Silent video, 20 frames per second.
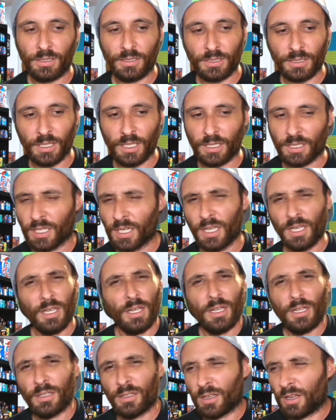It's like,
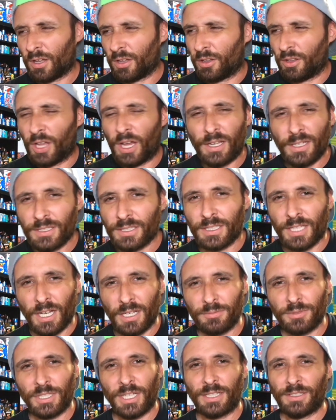a lot of
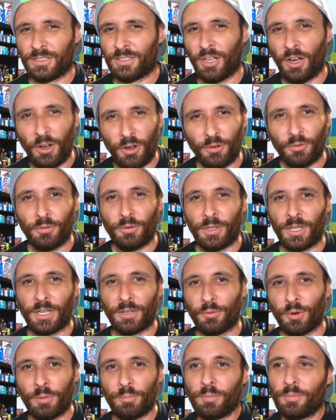times I don't.
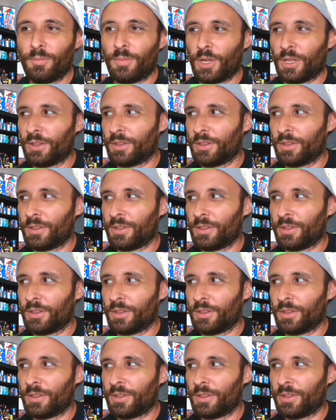Like, what?